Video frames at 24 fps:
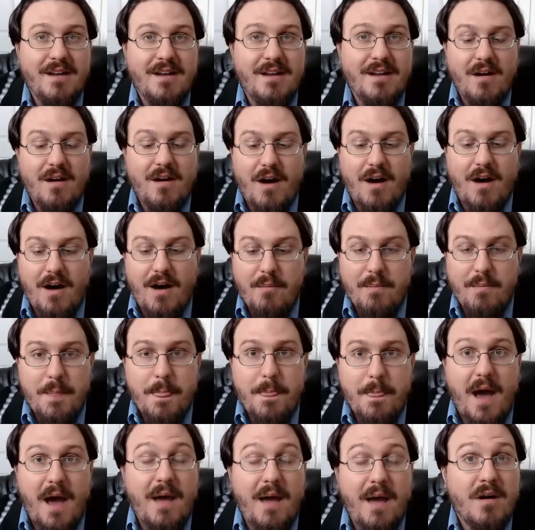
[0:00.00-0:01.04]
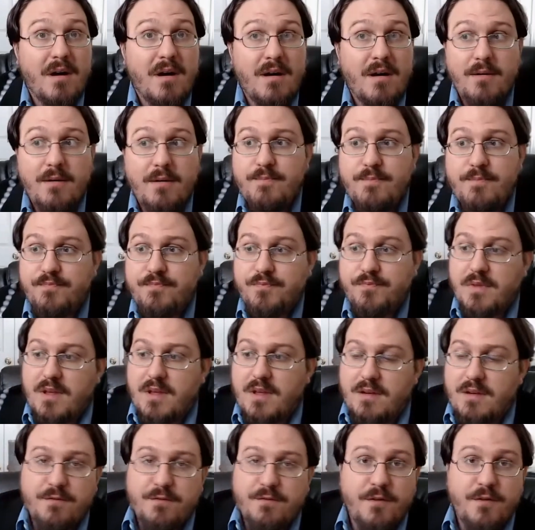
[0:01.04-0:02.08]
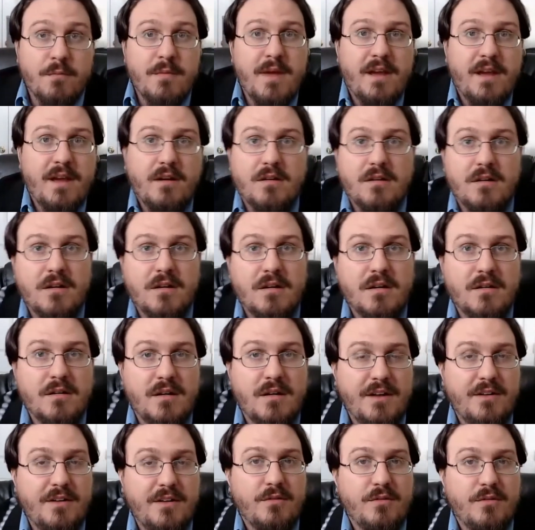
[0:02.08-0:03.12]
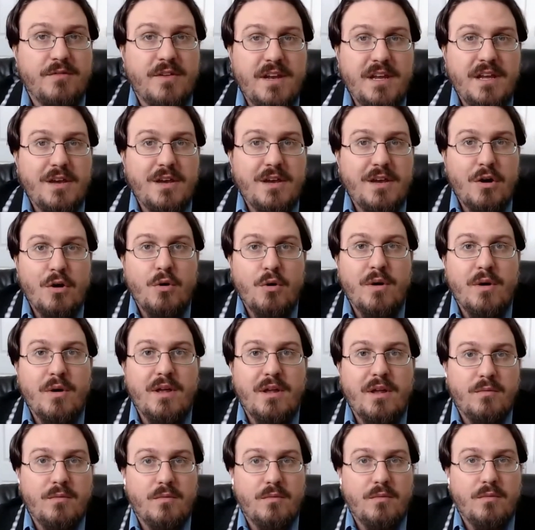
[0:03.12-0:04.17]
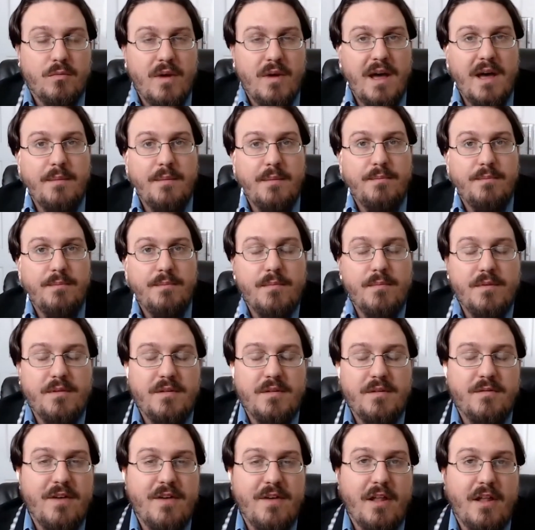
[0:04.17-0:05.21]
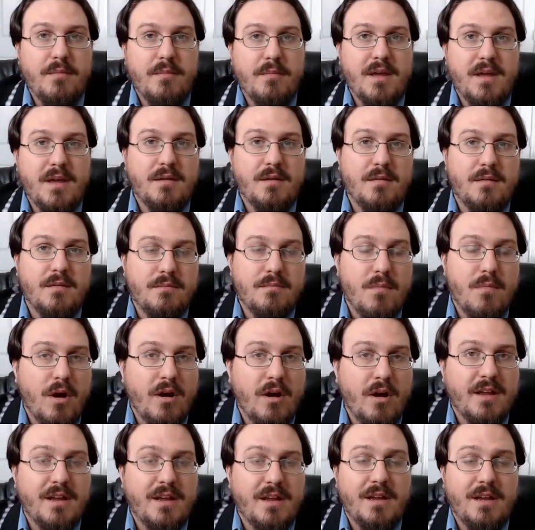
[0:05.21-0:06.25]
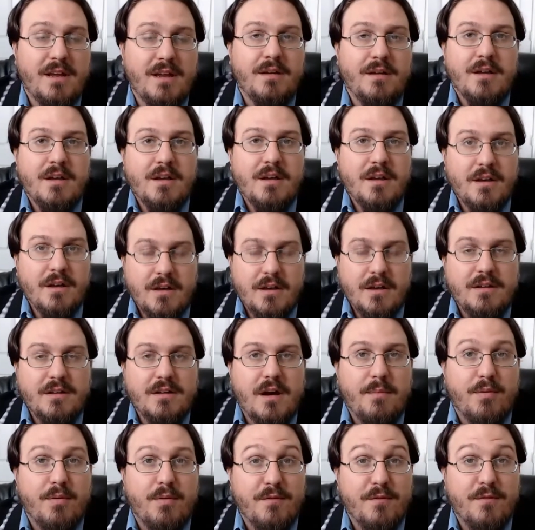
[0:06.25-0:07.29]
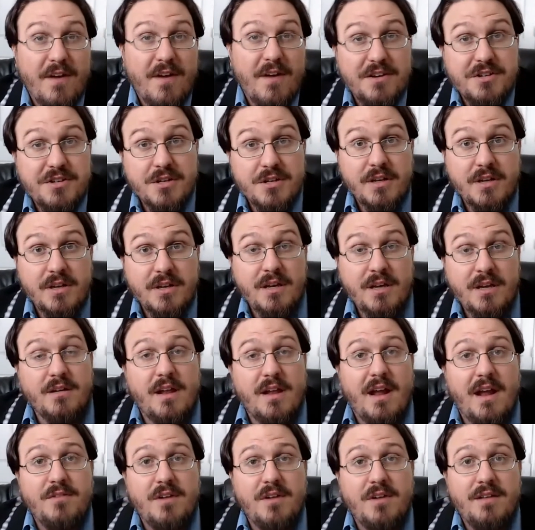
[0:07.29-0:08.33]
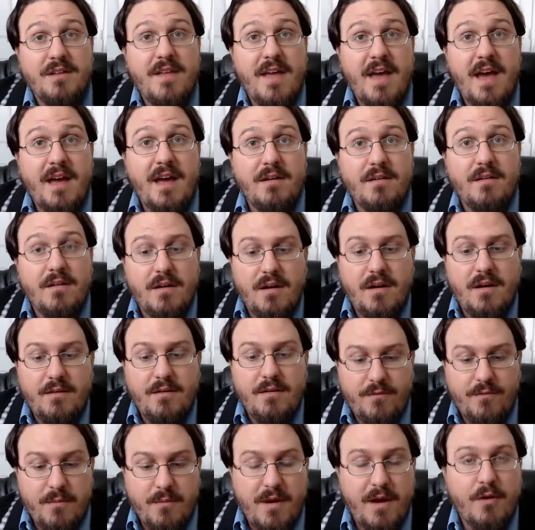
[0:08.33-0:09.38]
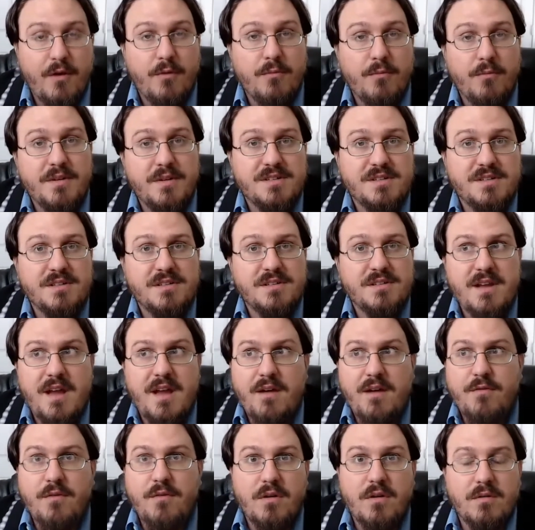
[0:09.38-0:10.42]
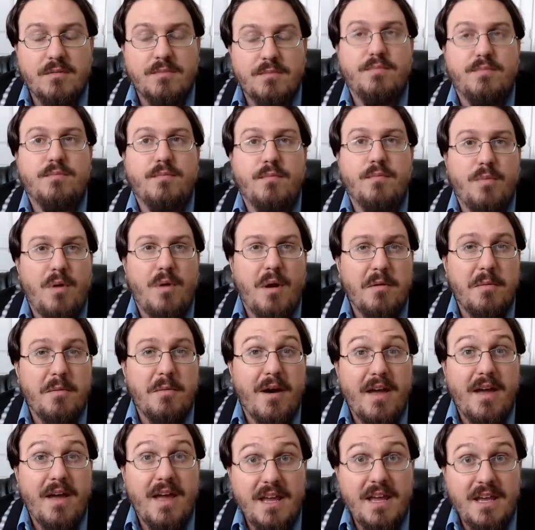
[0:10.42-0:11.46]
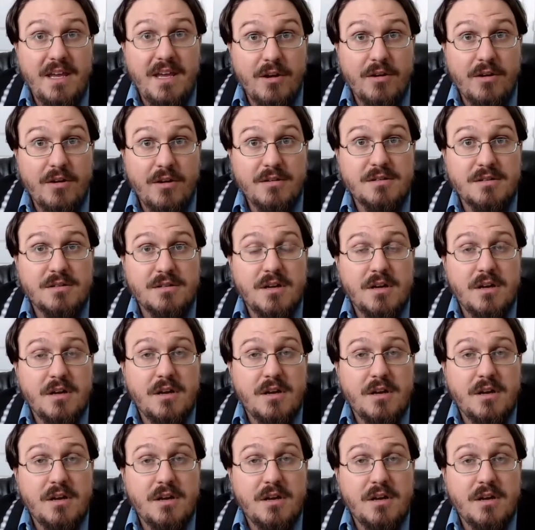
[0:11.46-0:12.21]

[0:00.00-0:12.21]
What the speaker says: I'm a filmmaker. I do video and web development and marketing professionally, and I've done that for my own business now for probably about 8 years.